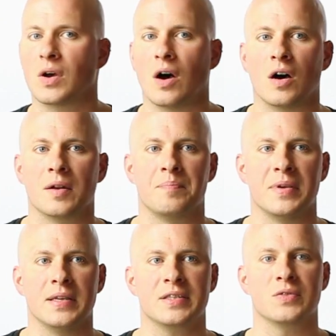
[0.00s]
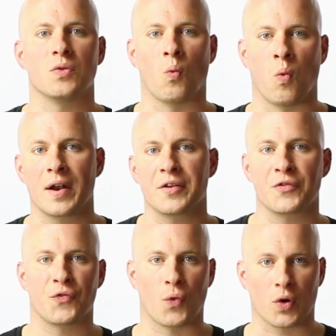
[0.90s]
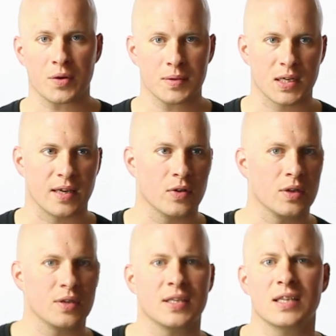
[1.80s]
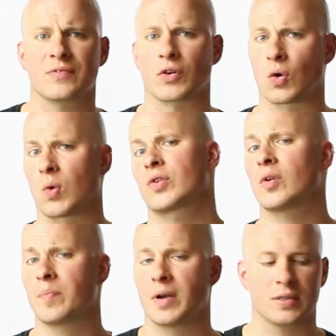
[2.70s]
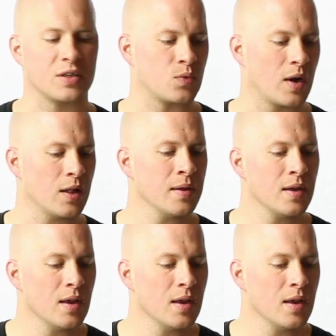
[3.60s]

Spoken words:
on beats 1 and 4 to give a little sense of a quarter note pulse as well.